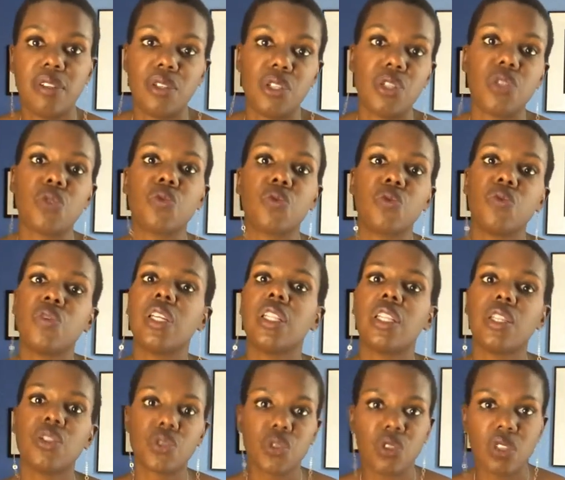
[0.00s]
and just
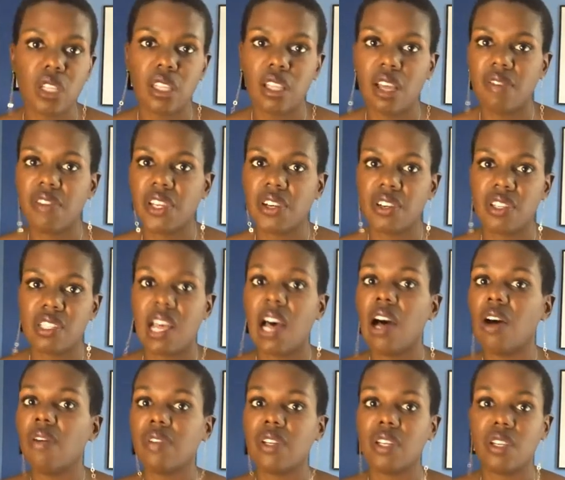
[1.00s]
really truly loving
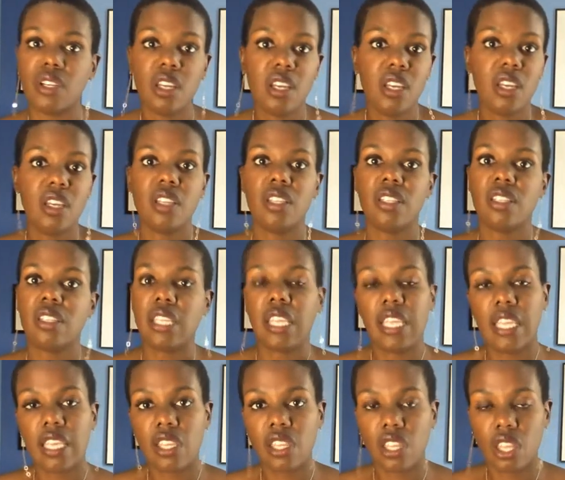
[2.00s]
yourself and
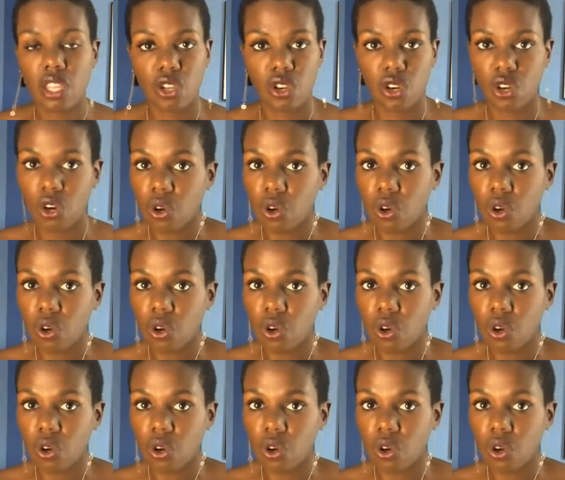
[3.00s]
seeing that your